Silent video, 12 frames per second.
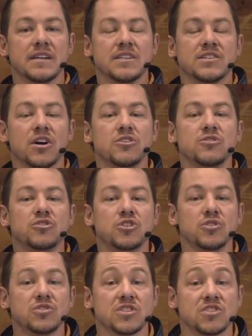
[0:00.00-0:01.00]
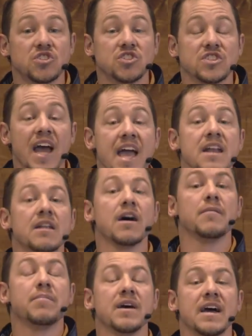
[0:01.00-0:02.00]
until you choose to stand
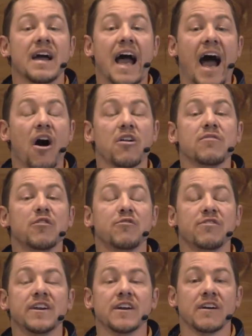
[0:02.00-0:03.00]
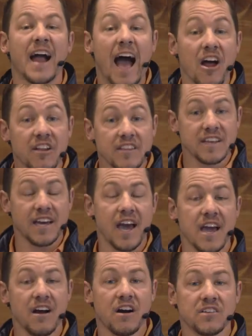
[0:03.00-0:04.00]
up out of the fear, out of the
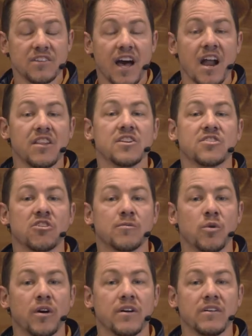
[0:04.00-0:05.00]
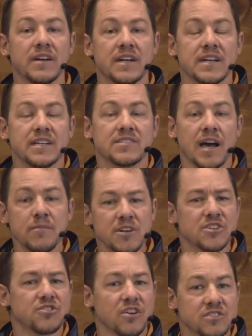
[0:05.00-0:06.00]
chaos, out of the turmoil, and say, I'm
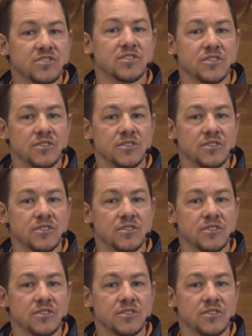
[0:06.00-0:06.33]
going to trust